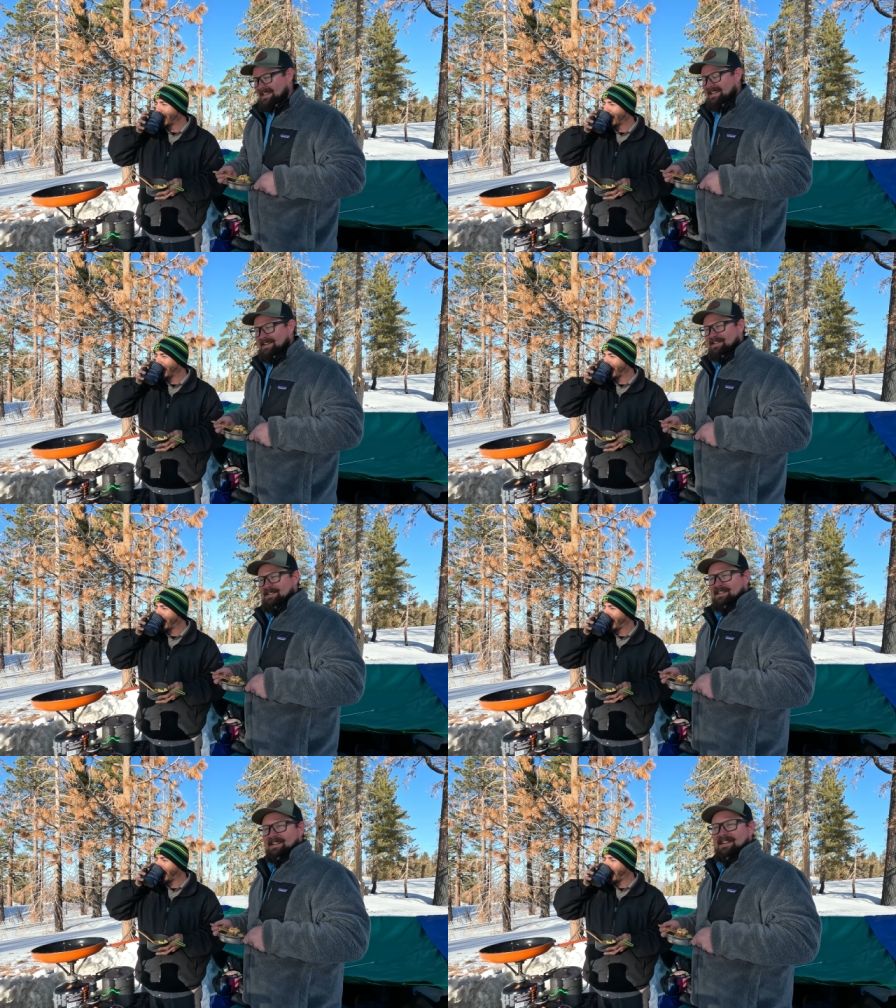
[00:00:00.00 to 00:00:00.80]
there's
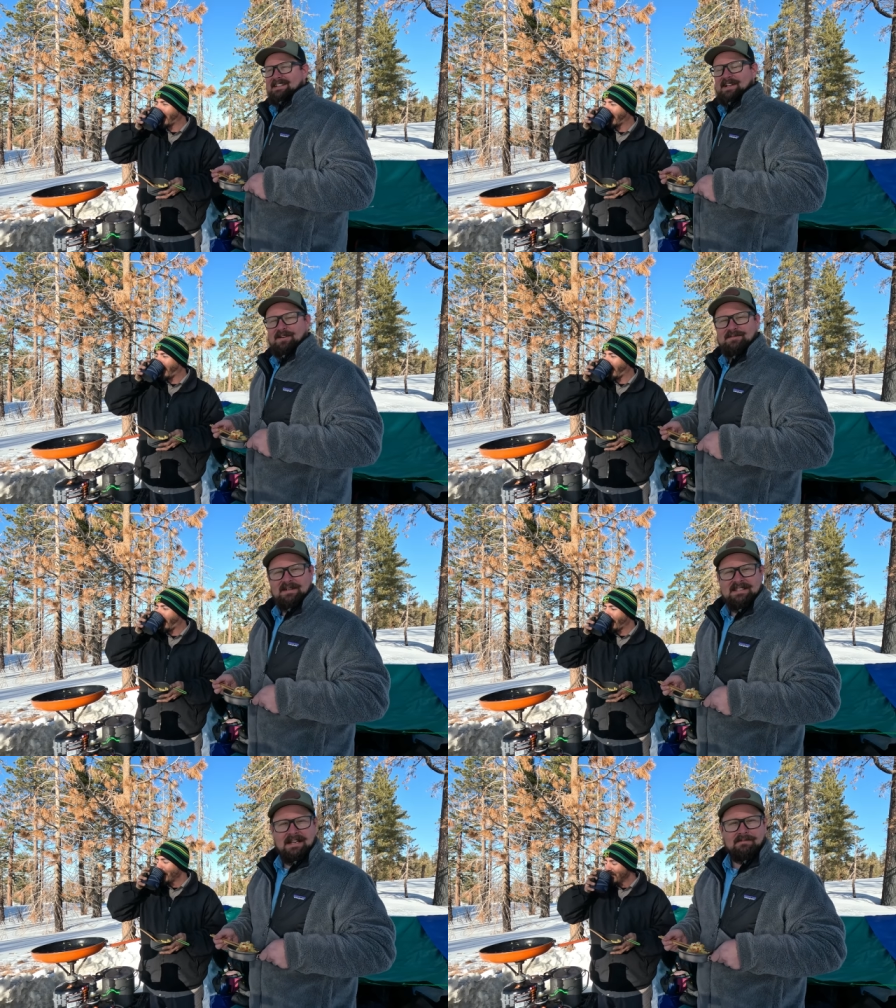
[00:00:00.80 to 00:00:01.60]
it's always
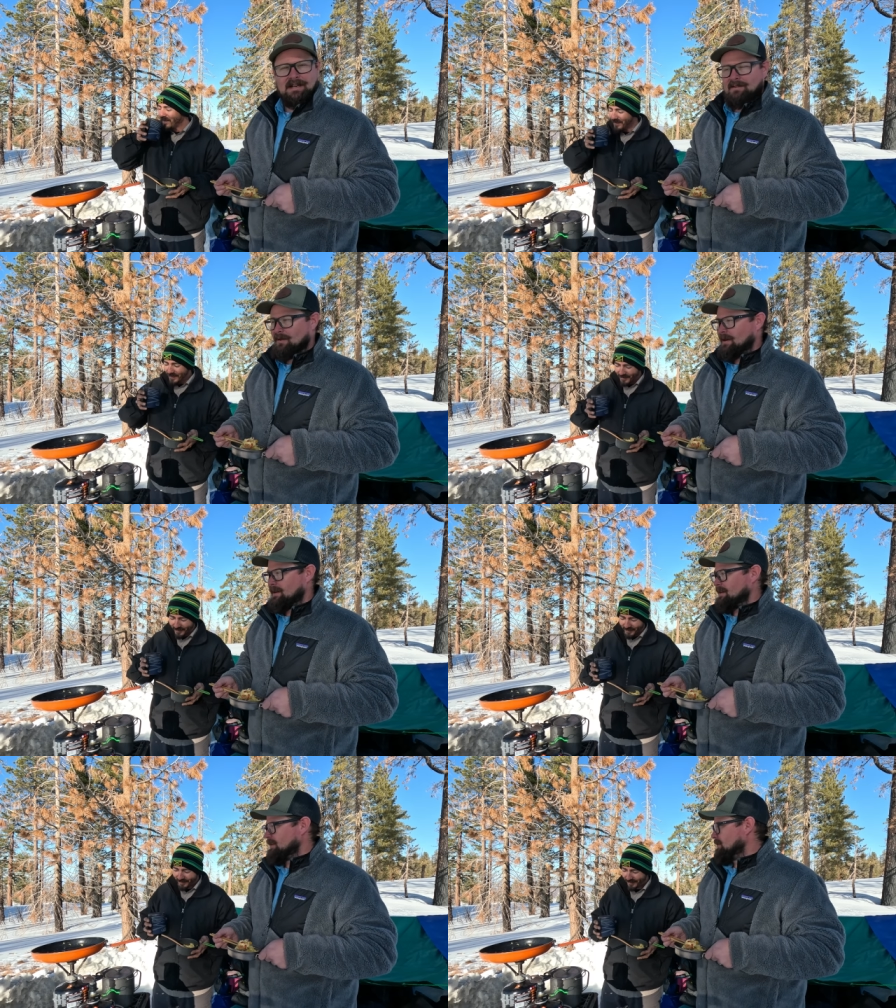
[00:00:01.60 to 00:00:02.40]
been something I've
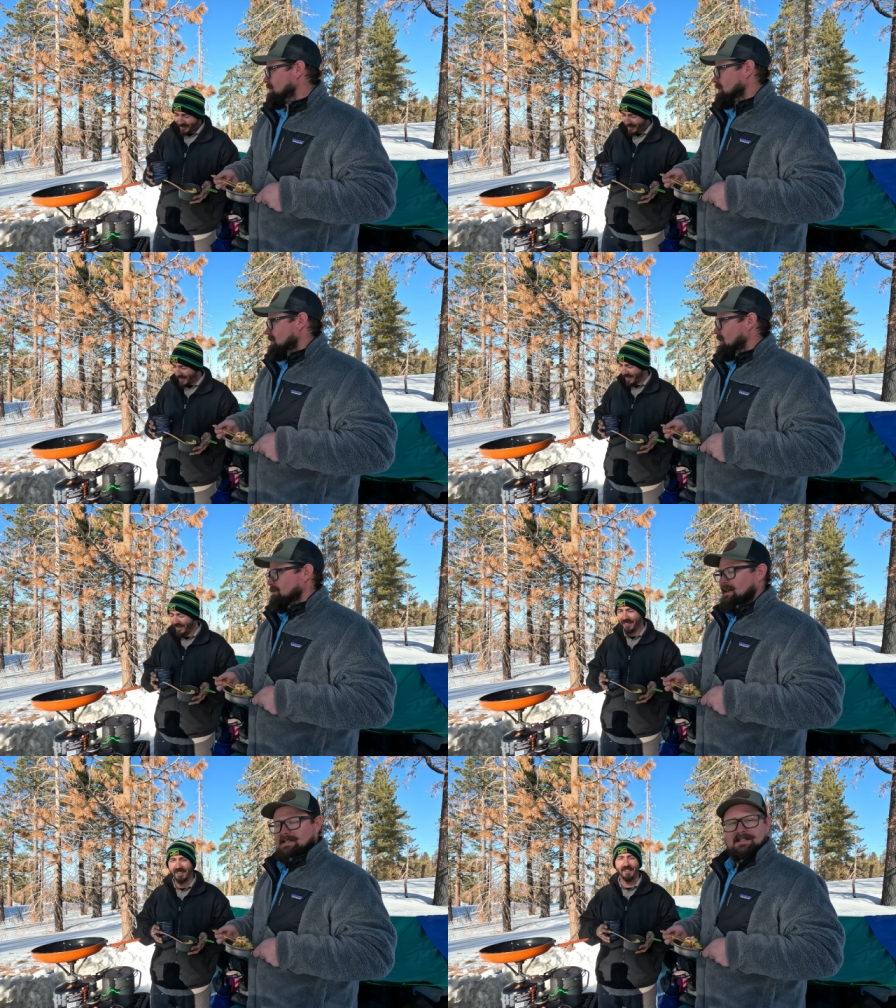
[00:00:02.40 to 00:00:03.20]
wanted to do is just
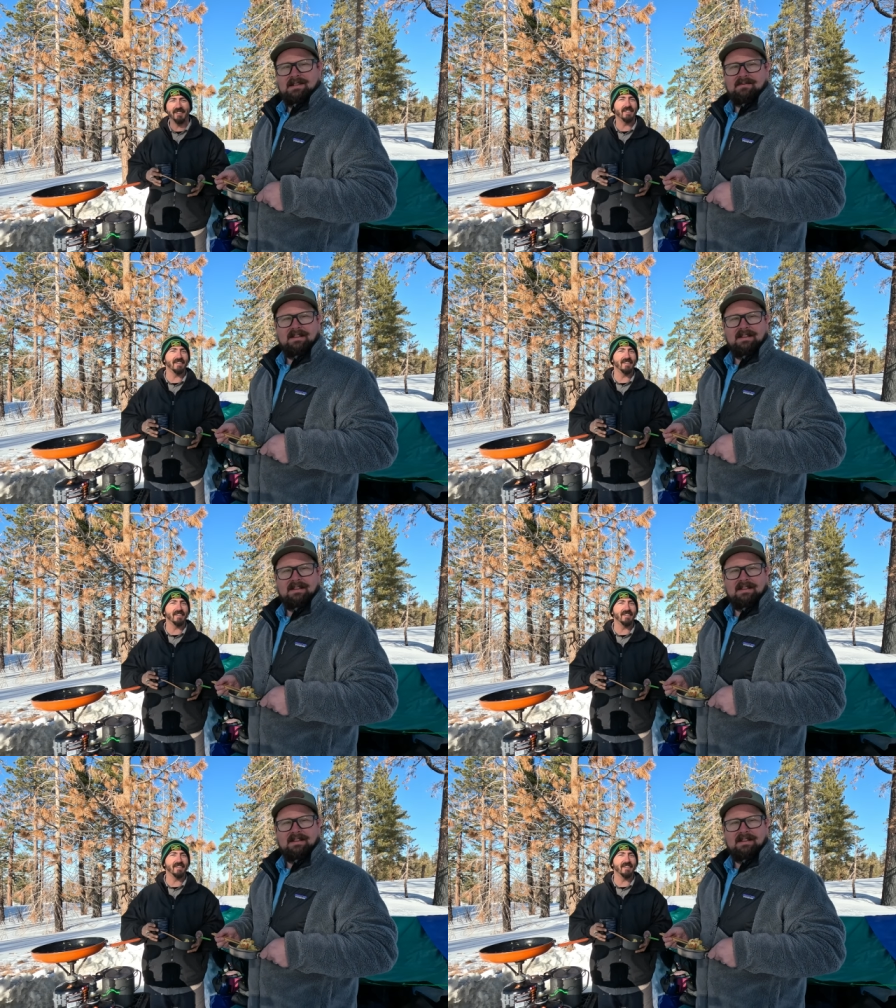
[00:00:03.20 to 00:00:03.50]
come out and sleep